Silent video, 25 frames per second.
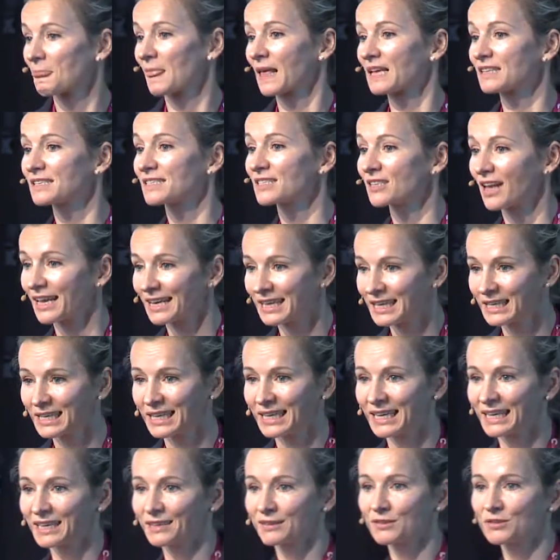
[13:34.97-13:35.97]

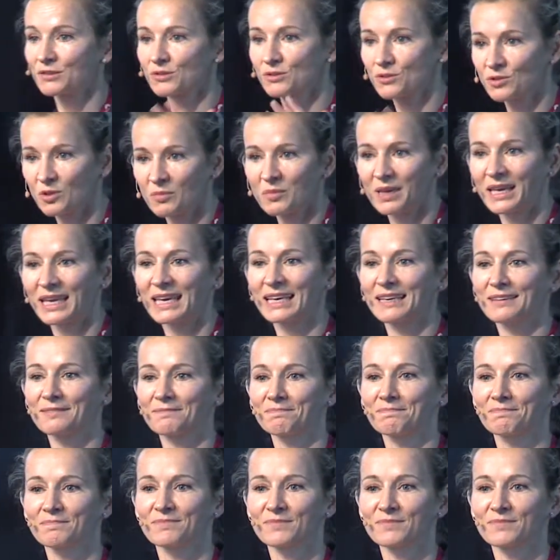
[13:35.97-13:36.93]
cycling, swimming.